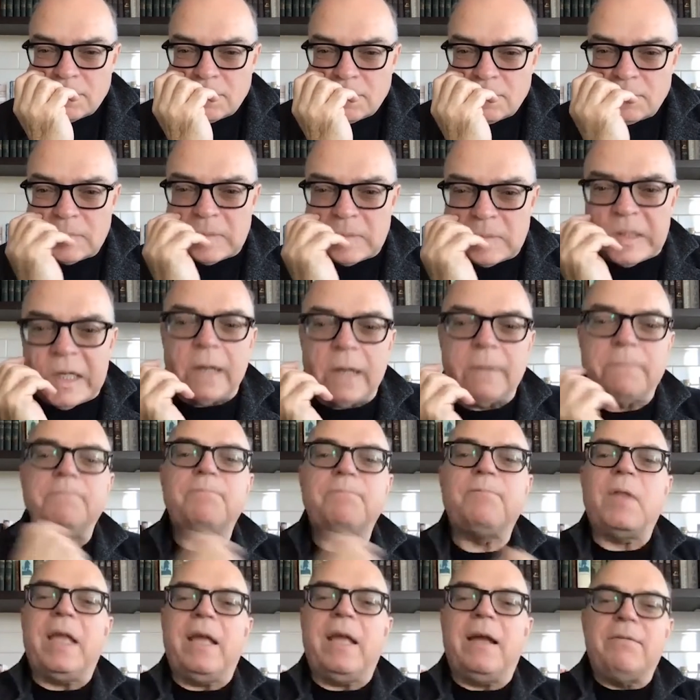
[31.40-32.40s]
Yeah,
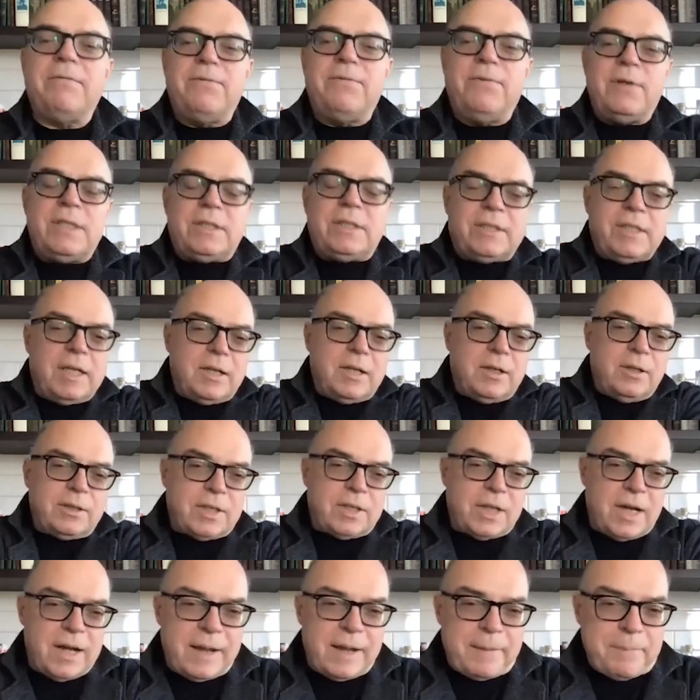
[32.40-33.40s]
every single
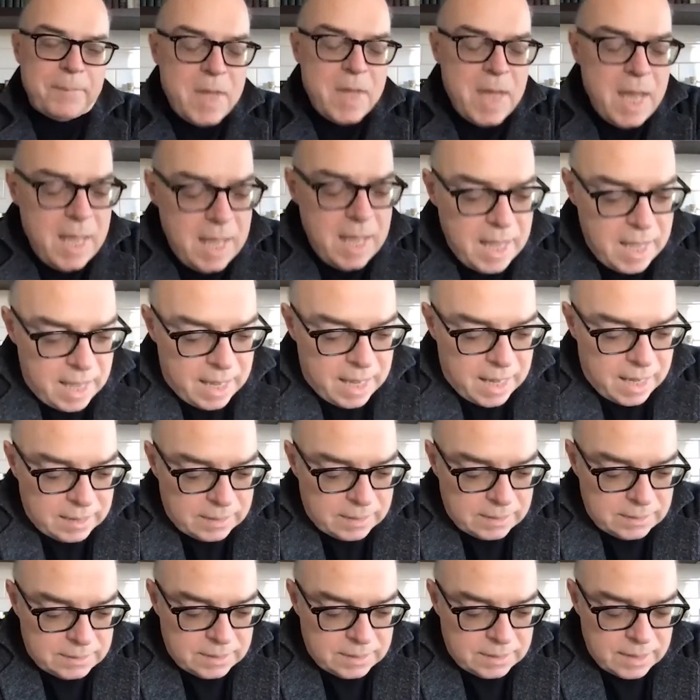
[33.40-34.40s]
time.
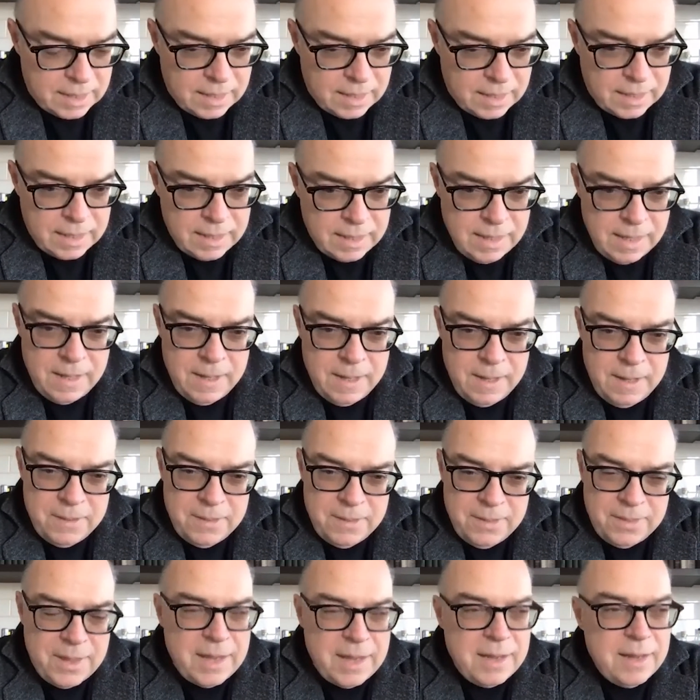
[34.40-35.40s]
And
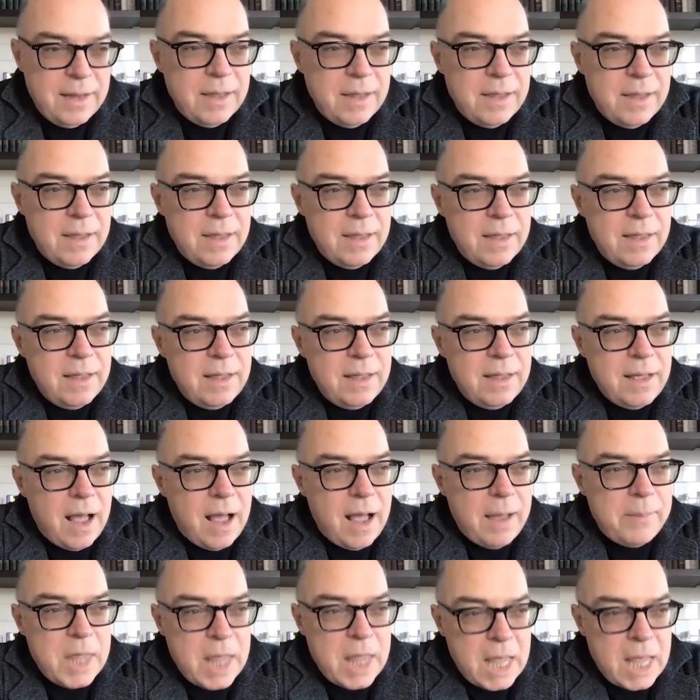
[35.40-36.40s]

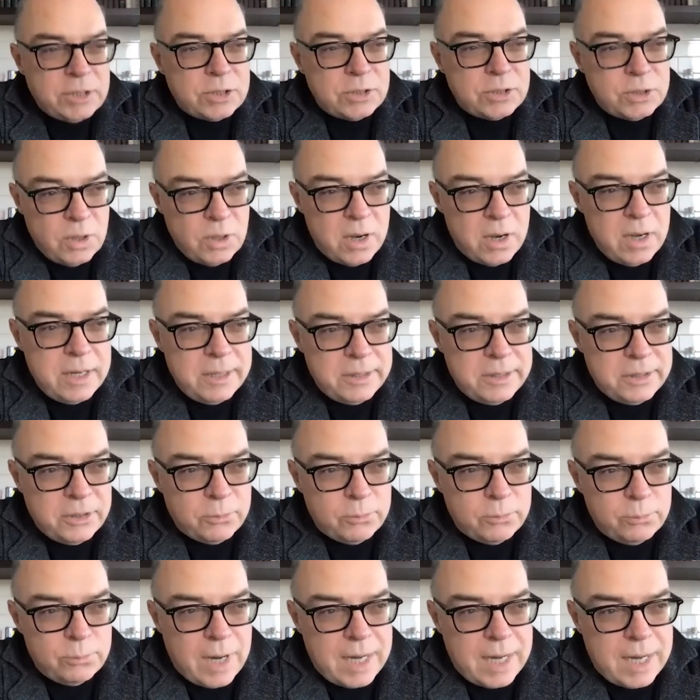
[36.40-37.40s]
they started
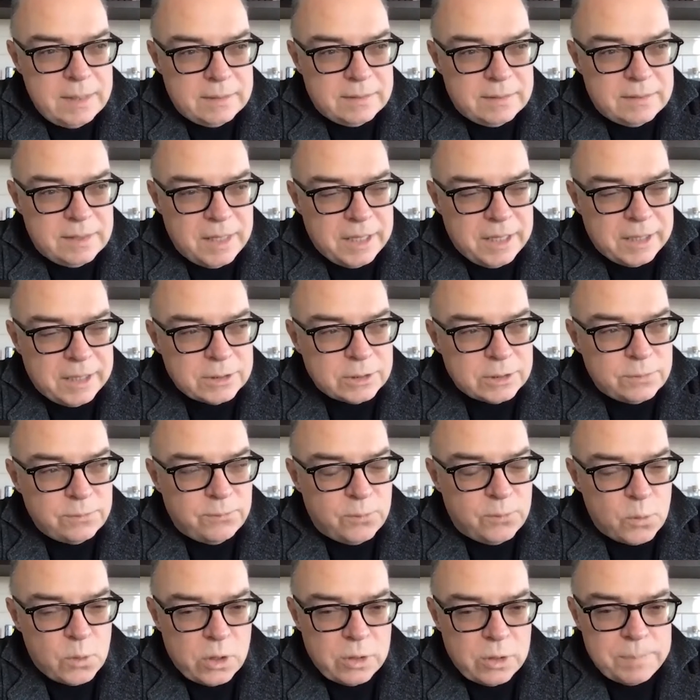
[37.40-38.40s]
to write things
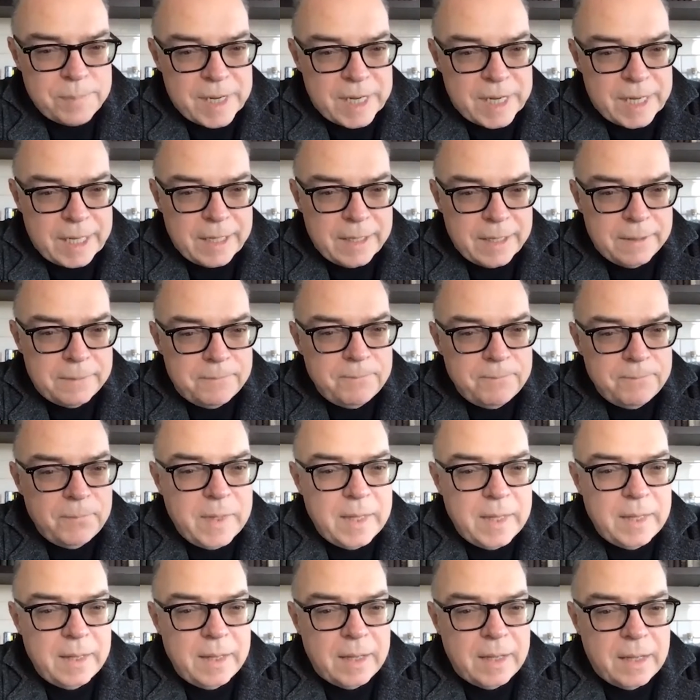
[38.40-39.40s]
for me,
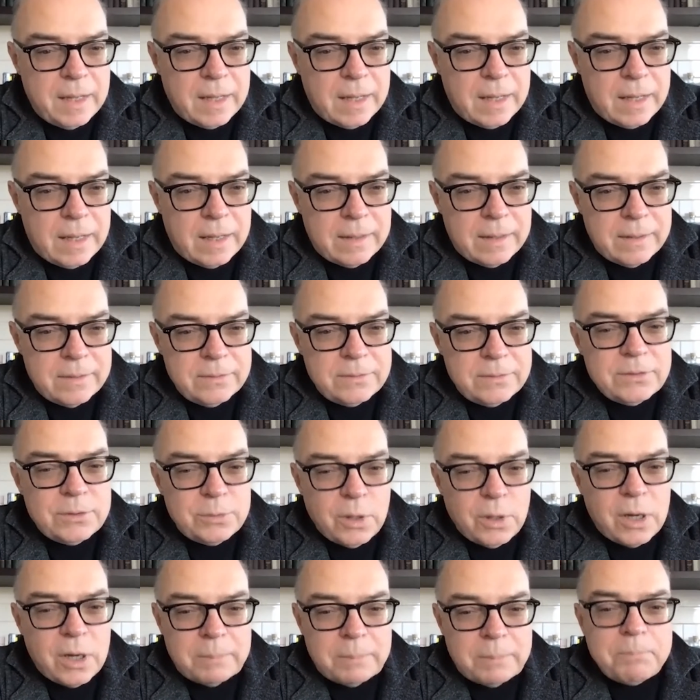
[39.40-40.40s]

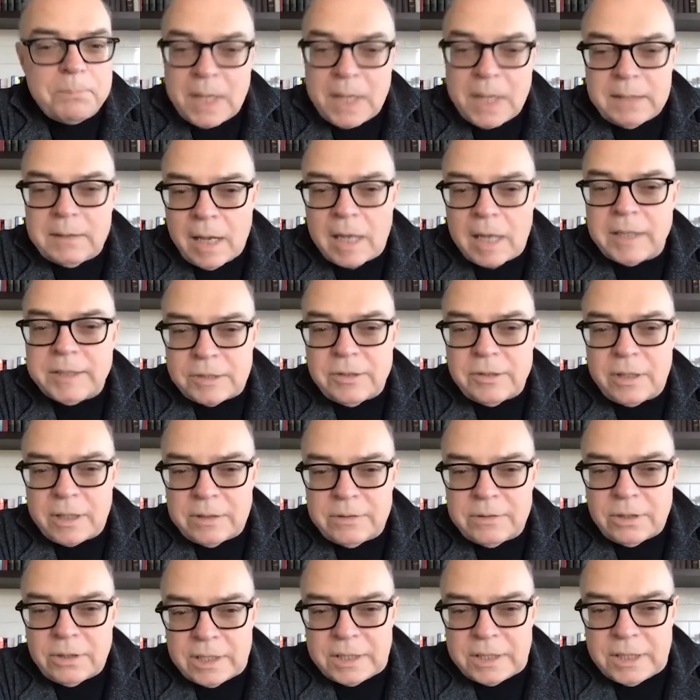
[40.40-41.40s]
but I still
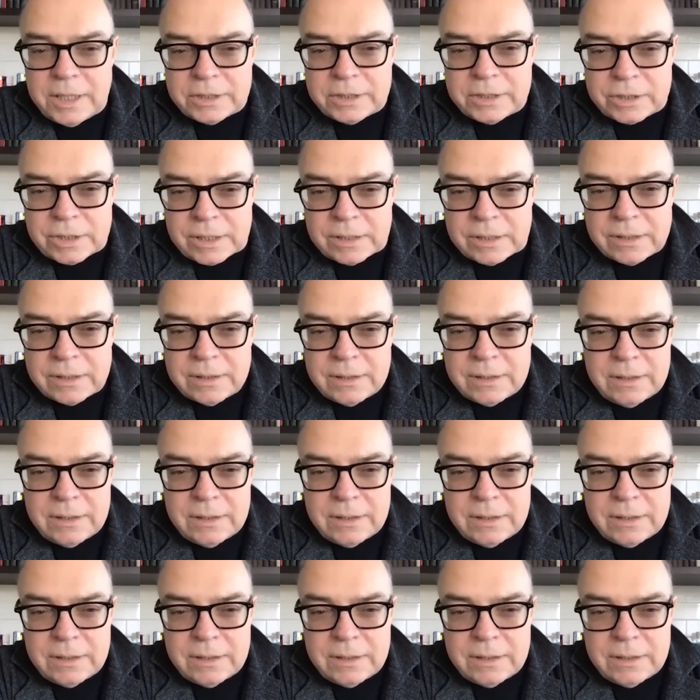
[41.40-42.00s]
had to audition.